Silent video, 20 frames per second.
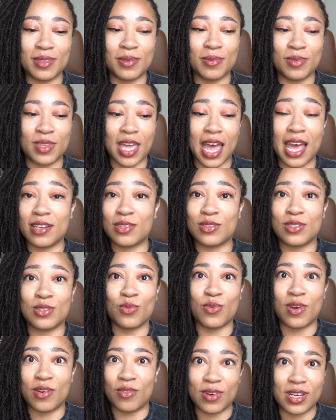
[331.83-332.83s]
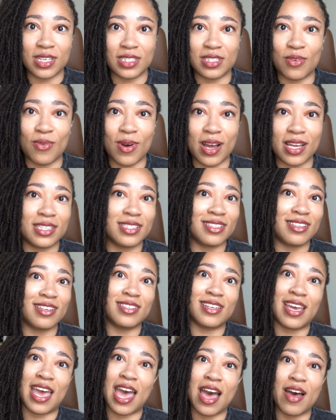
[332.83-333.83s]
that's one reason why it's
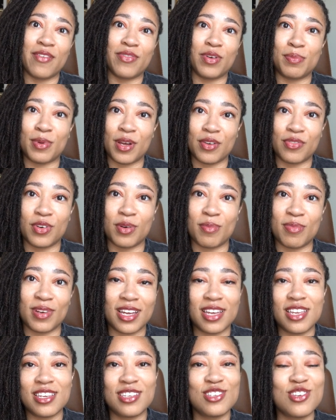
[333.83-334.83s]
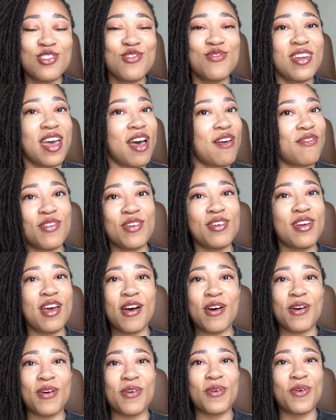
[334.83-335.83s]
good to have a buffer, because you never
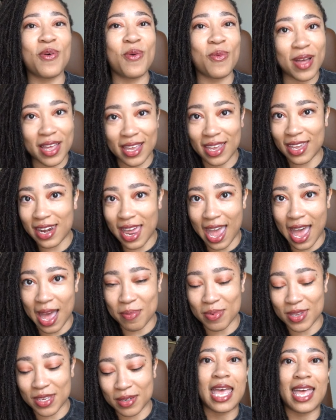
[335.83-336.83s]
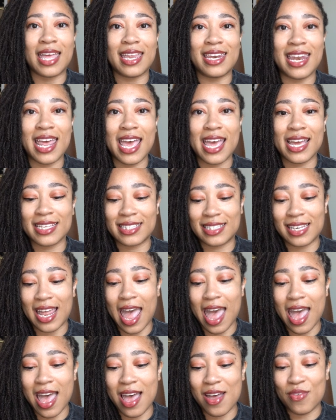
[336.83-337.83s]
know what can happen. Next
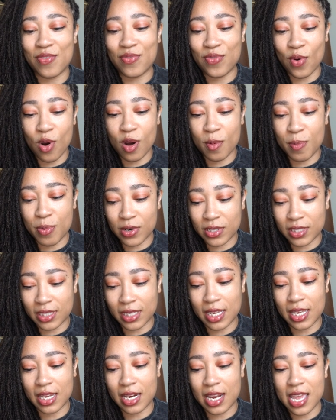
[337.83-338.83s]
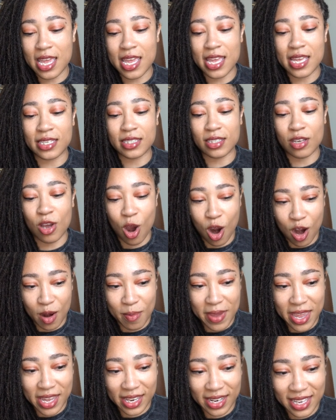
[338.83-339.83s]
at 4% is car
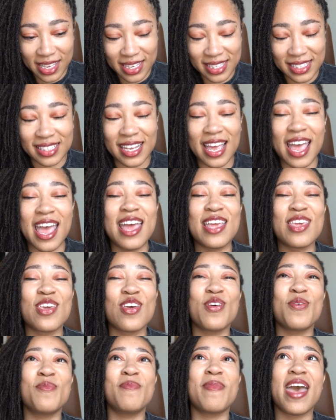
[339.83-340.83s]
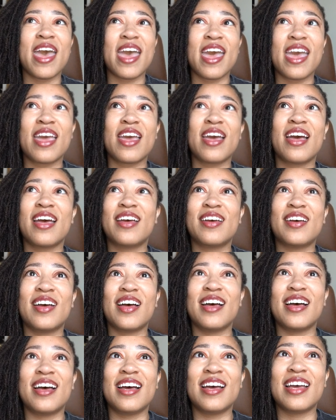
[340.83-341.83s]
maintenance. And you may,
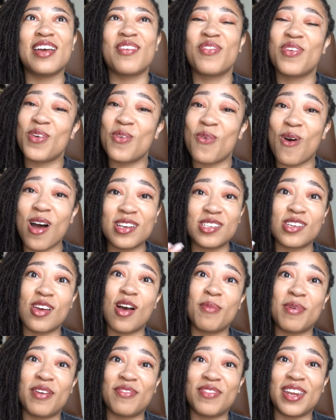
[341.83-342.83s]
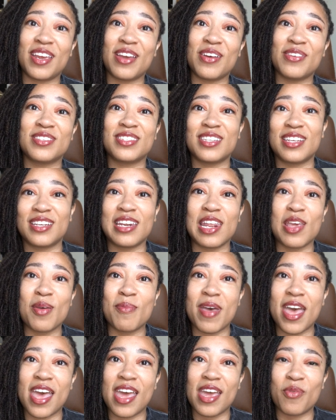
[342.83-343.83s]
if you watch all my videos, then you
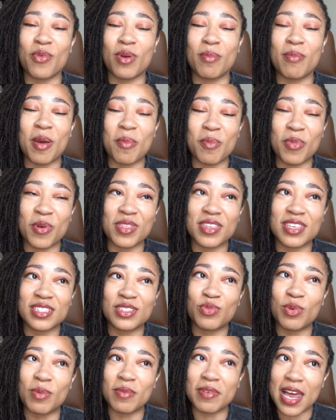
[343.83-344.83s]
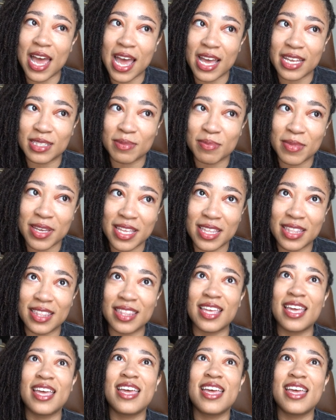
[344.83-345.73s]
may remember this from last month.